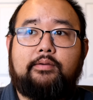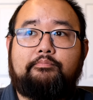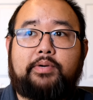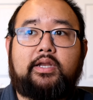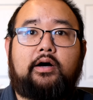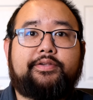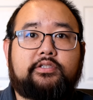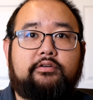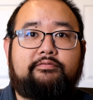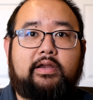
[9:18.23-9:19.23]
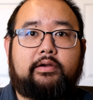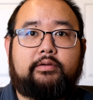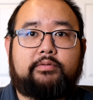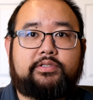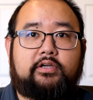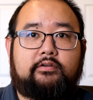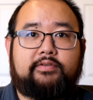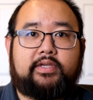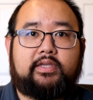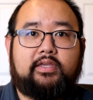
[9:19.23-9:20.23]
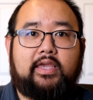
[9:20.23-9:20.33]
but also very resolving,